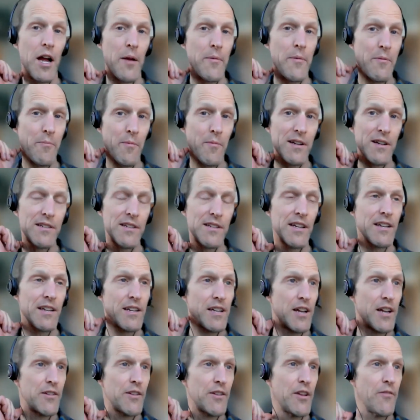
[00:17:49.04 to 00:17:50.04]
I mean, my take,
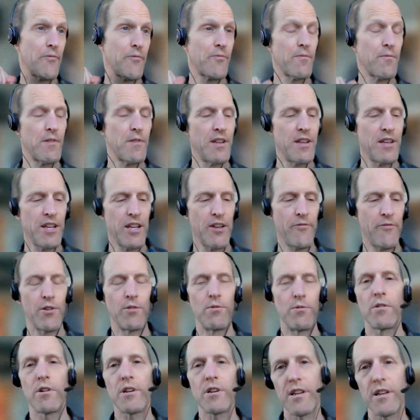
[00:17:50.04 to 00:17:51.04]
if you
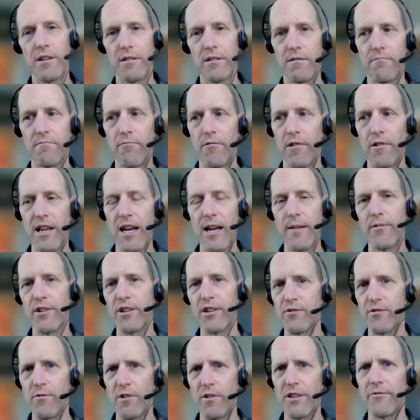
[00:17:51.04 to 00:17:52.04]
look at what happened
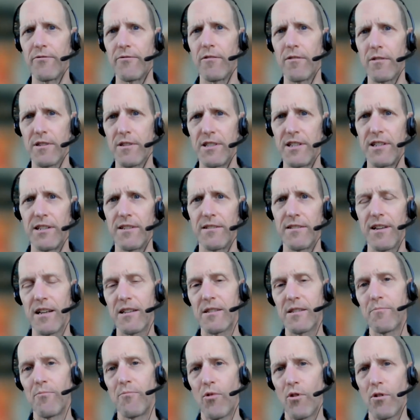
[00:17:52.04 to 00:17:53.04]
in 2014,
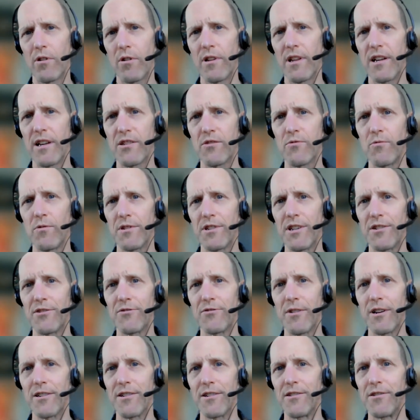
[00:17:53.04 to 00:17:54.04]
that's more or less what they
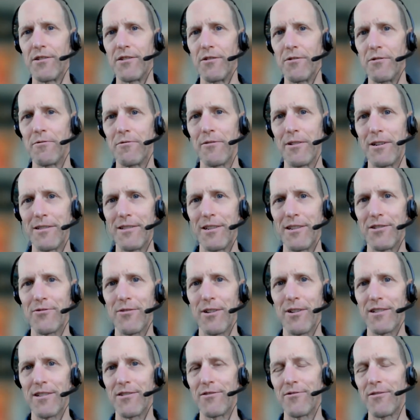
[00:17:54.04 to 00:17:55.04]
tried to do, right? They
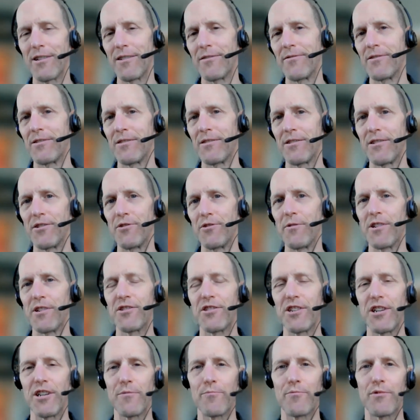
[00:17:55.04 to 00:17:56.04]
tried to drive the U.S.
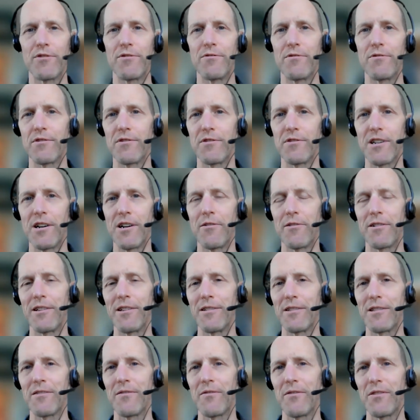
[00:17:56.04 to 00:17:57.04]
shale producers out,
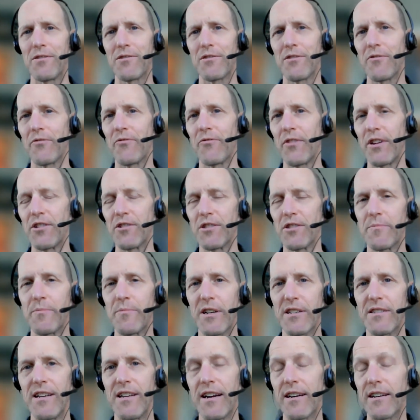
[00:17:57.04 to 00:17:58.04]
and it sort of failed
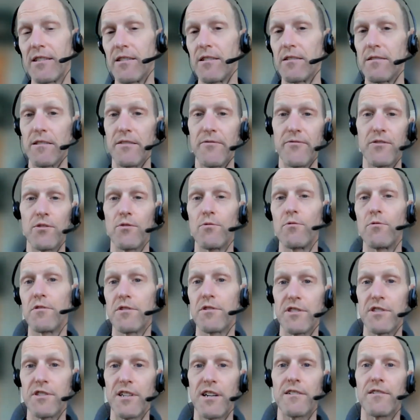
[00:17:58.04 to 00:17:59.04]
spectacularly for the whole
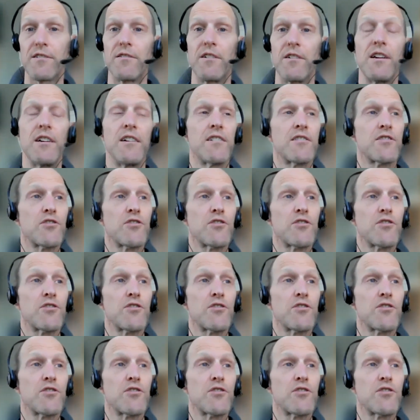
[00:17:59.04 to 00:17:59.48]
sector.